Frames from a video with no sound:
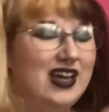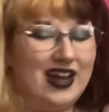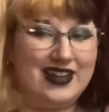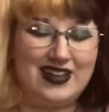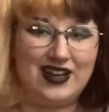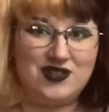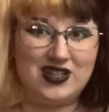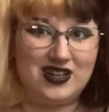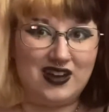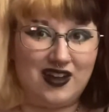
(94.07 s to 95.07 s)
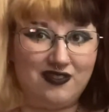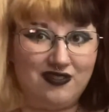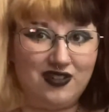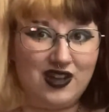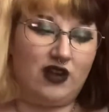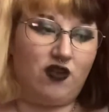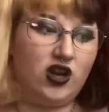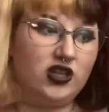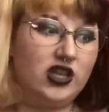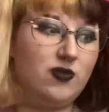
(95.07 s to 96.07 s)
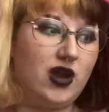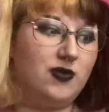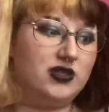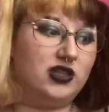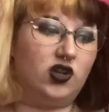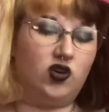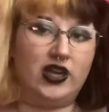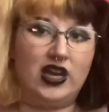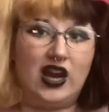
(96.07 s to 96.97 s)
I think I've seen enough. Ironically, when I was a little kid,